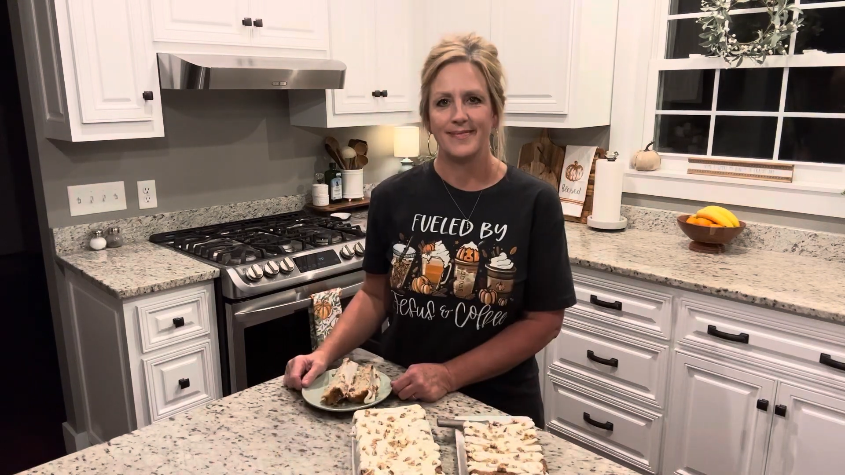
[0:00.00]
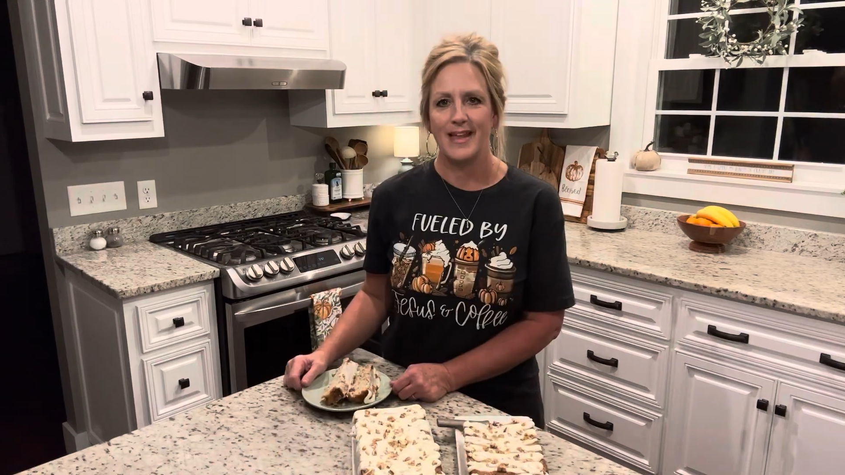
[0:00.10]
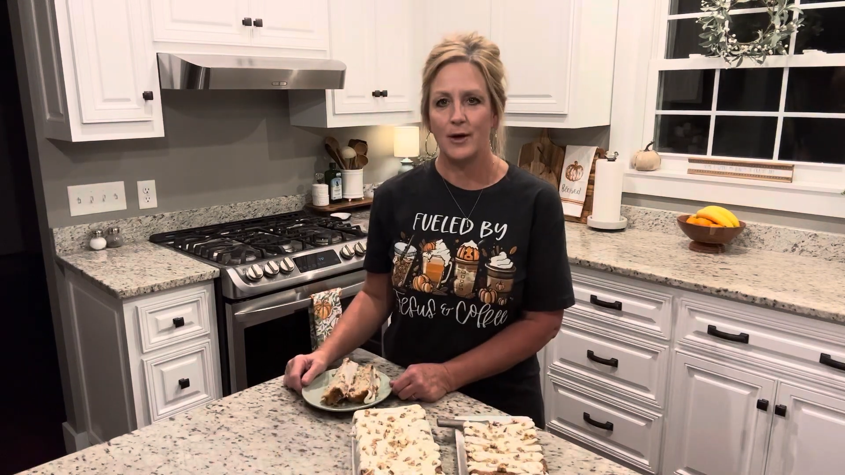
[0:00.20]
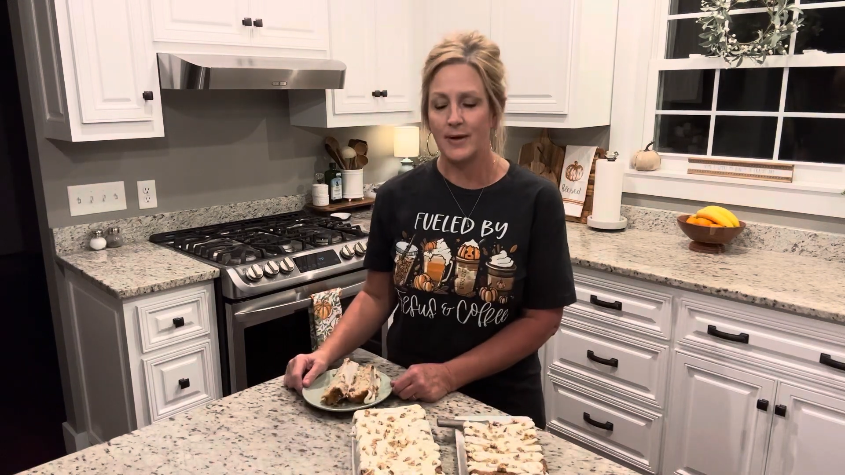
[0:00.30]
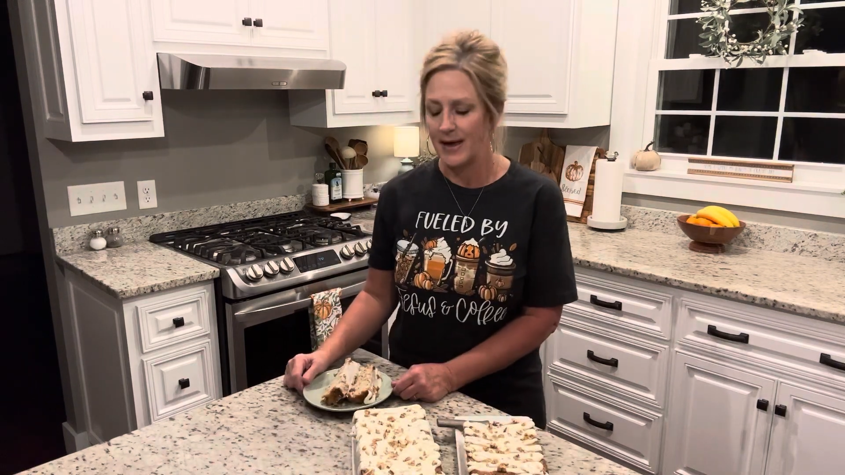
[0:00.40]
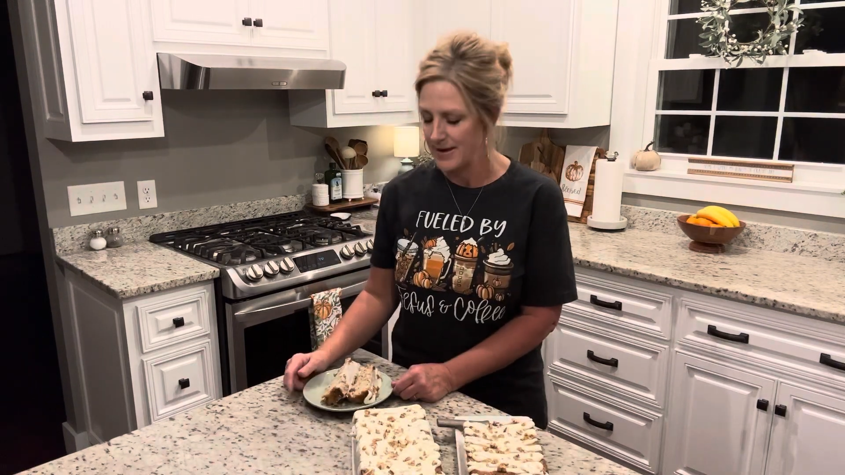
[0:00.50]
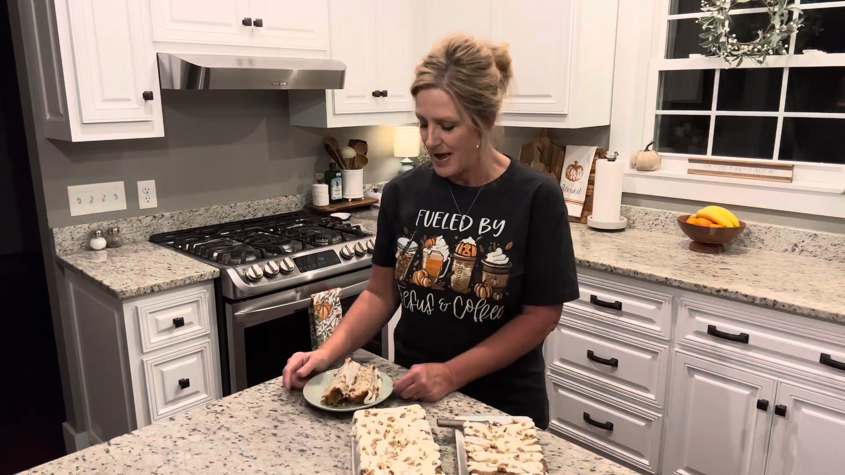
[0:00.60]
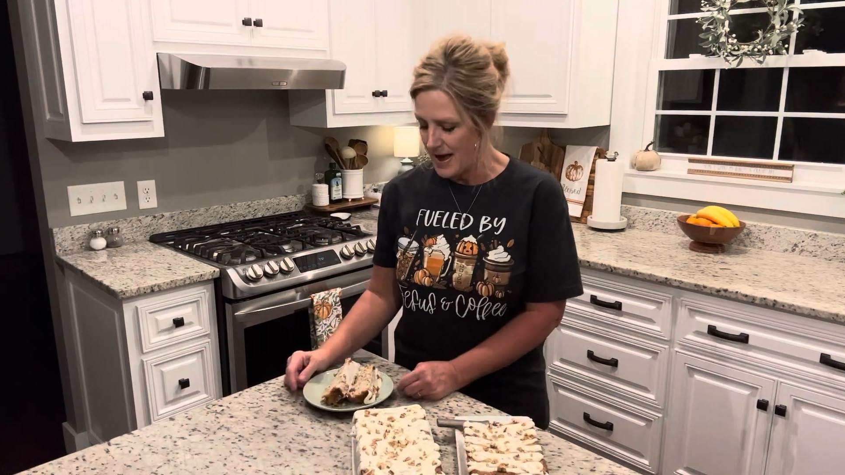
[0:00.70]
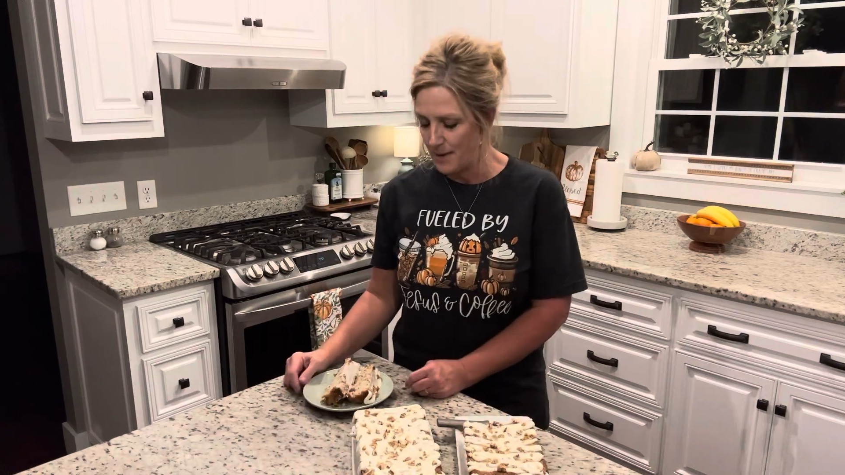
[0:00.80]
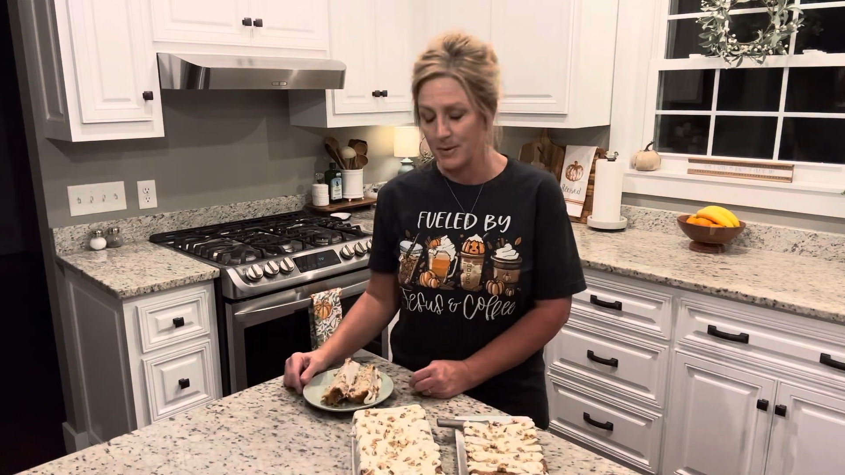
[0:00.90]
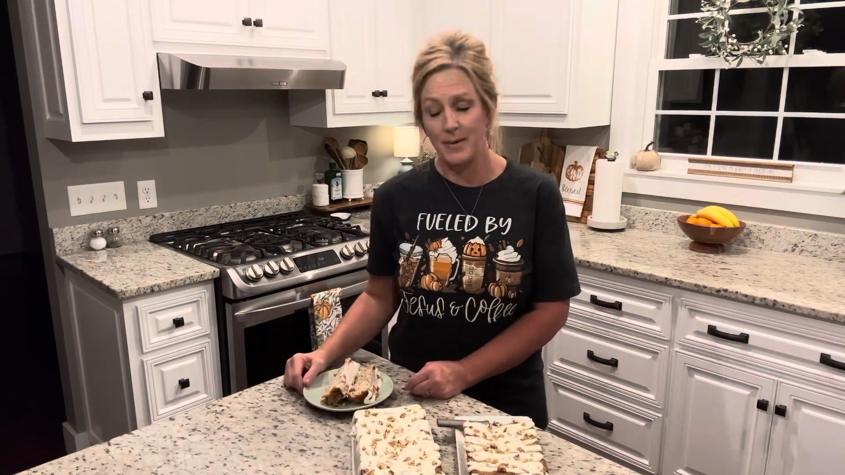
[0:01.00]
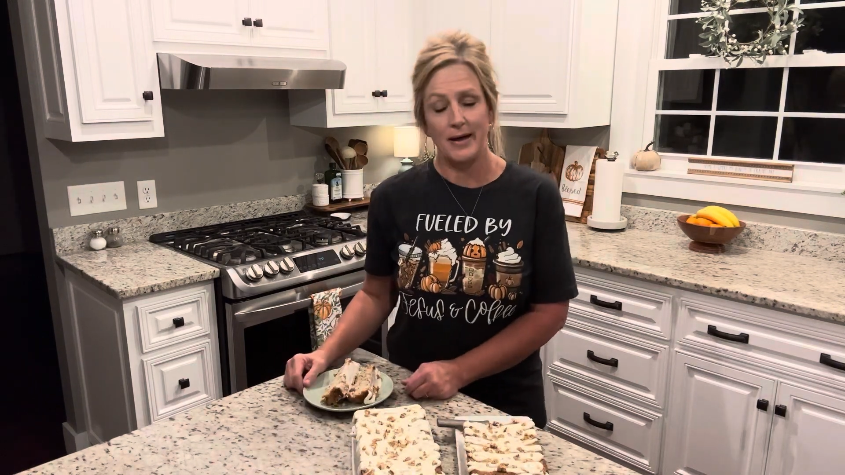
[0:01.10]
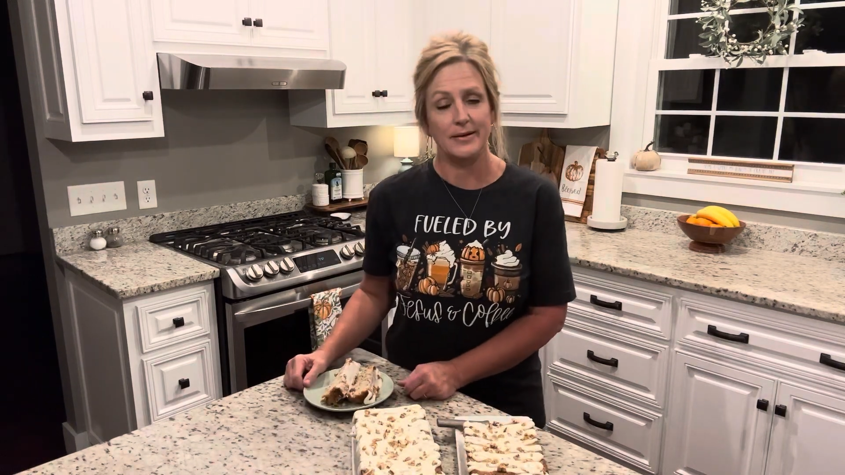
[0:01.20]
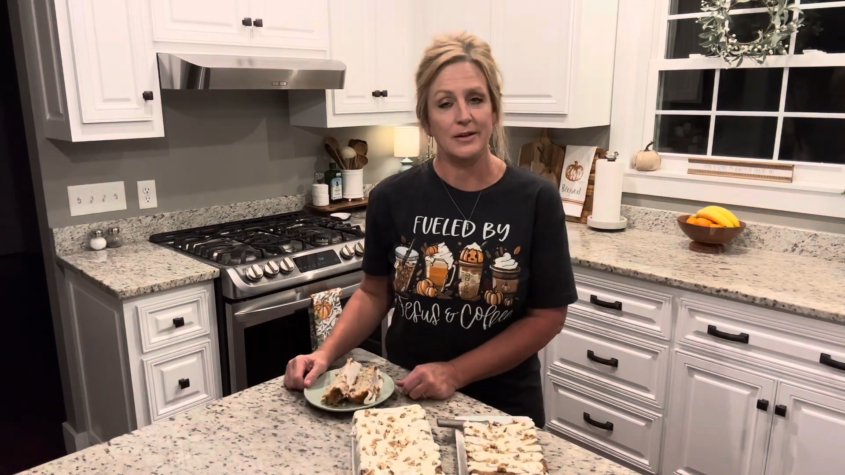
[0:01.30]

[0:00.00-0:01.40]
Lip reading: Okay, I'm about to